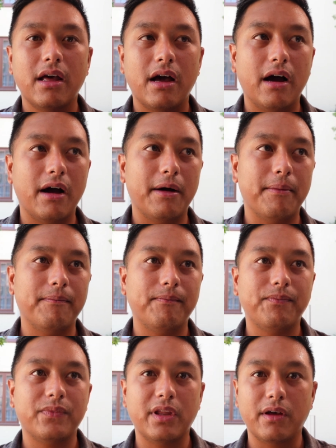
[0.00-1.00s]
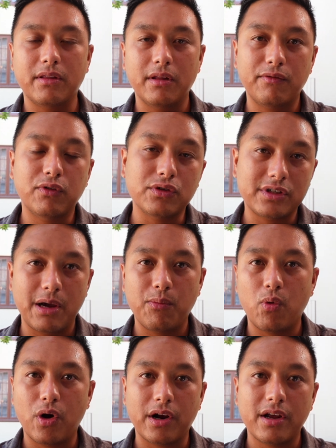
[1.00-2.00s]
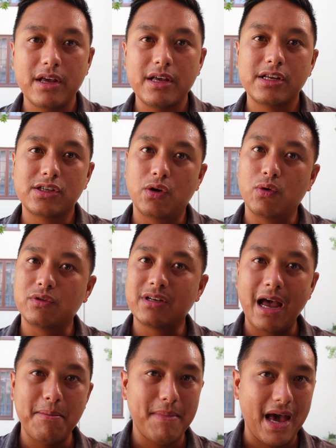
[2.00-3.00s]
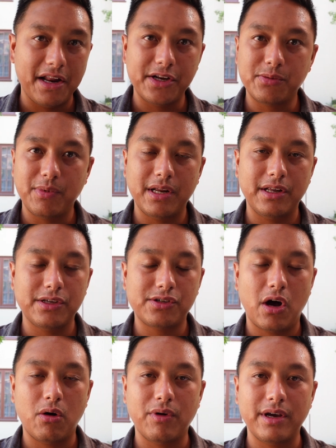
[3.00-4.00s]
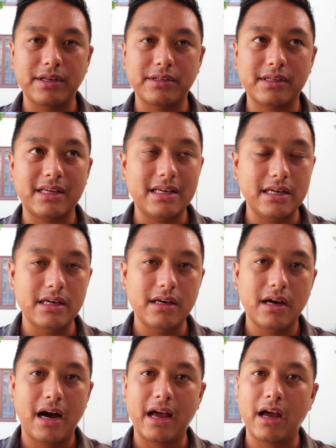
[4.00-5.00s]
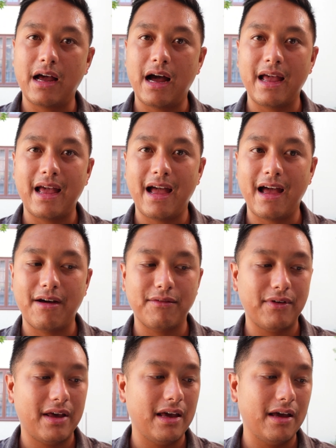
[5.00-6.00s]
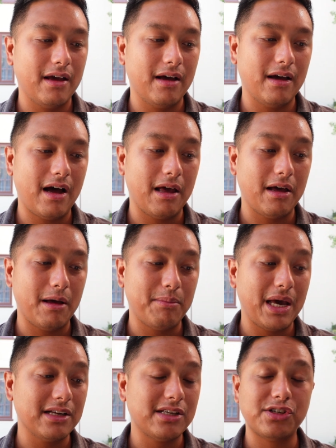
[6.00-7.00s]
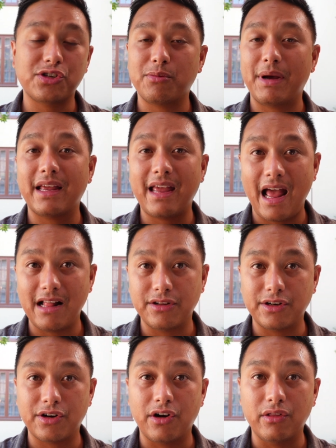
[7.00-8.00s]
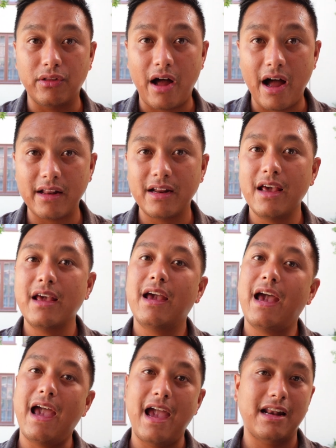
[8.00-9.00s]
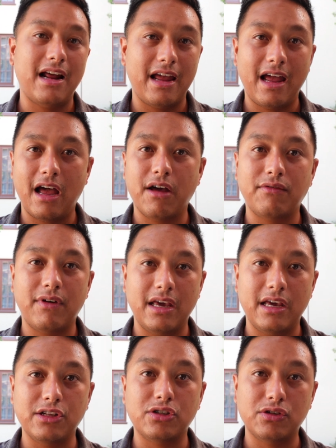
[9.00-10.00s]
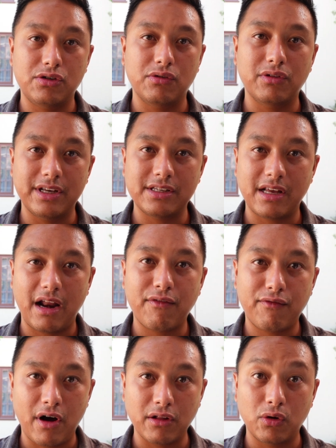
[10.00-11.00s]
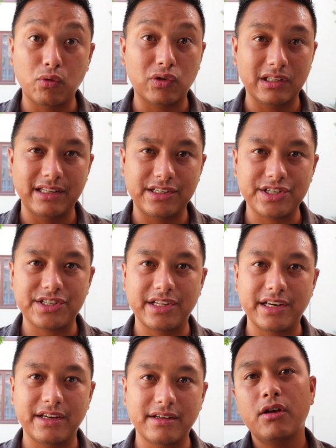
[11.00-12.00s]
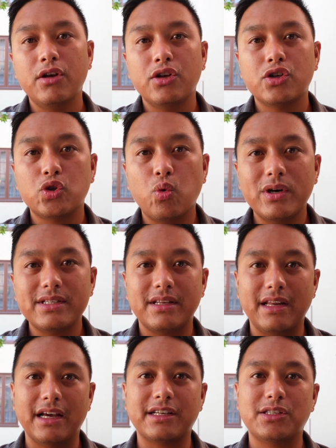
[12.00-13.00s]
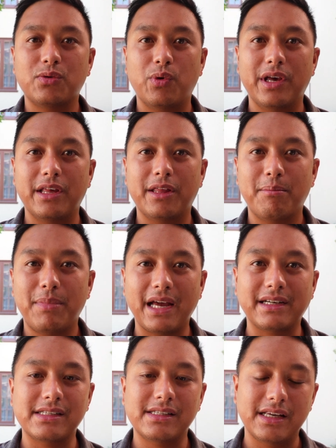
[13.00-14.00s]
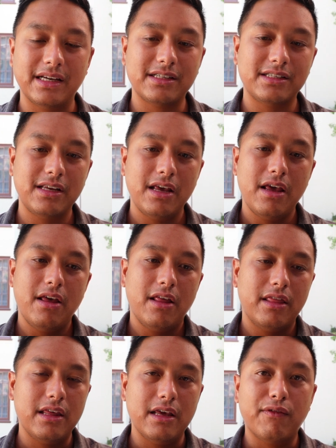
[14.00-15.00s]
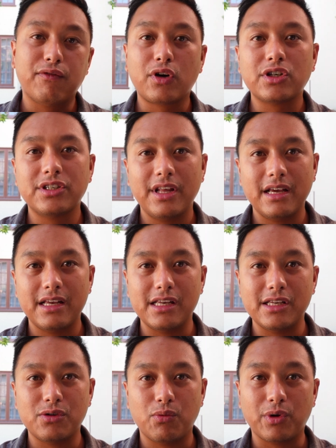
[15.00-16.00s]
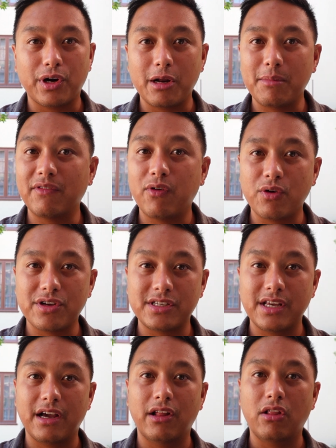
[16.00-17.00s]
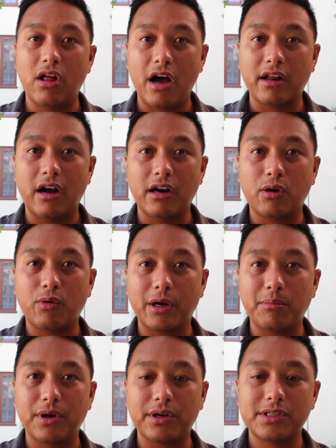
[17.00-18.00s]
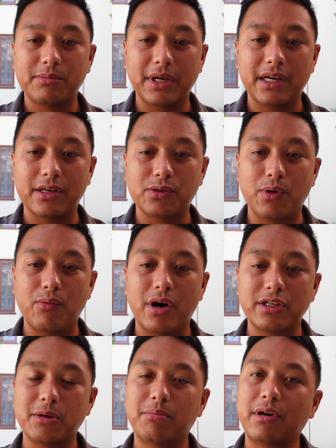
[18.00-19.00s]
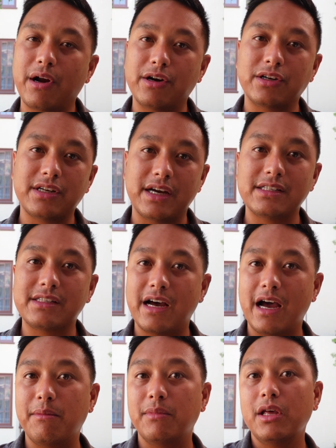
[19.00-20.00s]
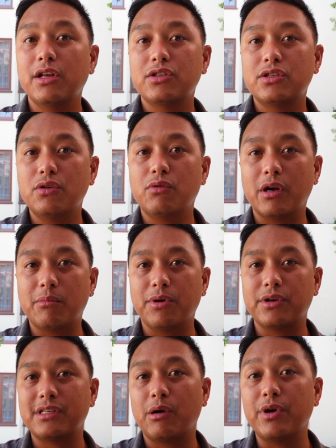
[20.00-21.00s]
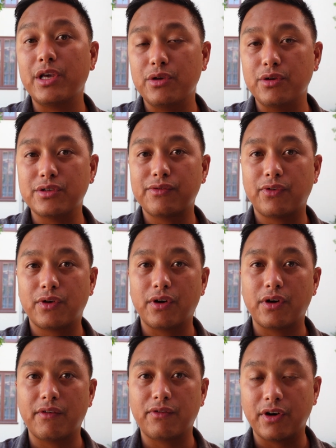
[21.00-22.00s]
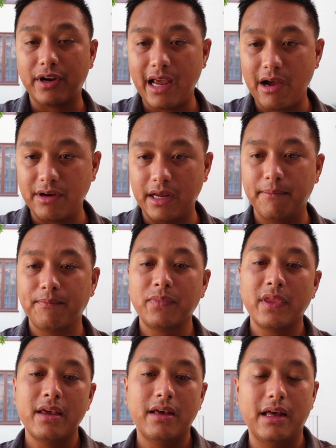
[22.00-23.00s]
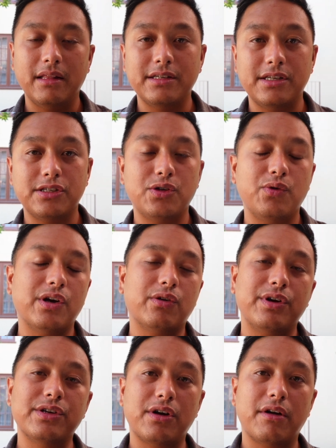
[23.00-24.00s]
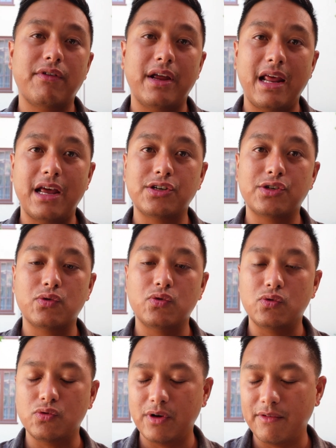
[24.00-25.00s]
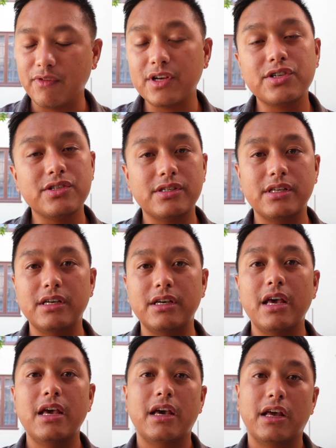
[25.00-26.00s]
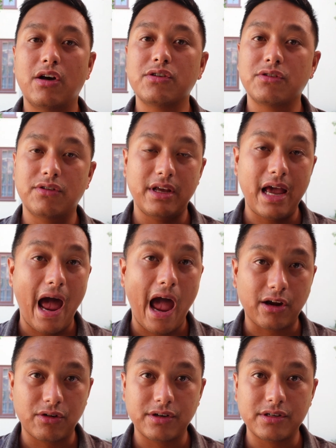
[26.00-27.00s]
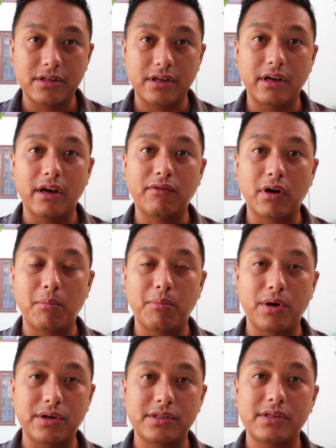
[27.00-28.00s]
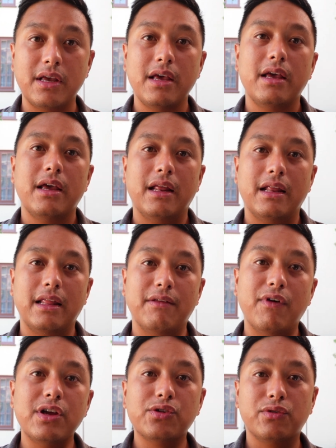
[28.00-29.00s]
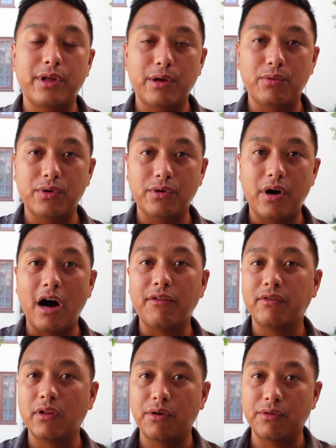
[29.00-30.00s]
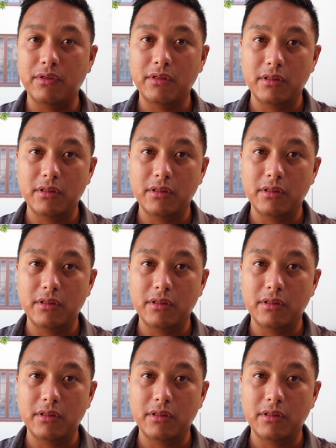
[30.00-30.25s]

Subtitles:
the full-time work. So time management is always key. I pay attention to my calendar a lot, and I have a to-do list that I follow religiously. So what's next with Packet 6? The first thing is we're going to be focusing a lot on QuickBooks because we want to prioritize time to QuickBooks that we use for accounting. And this is to increase our financial efficiency and also the accuracy of our books. Eventually, we'll offload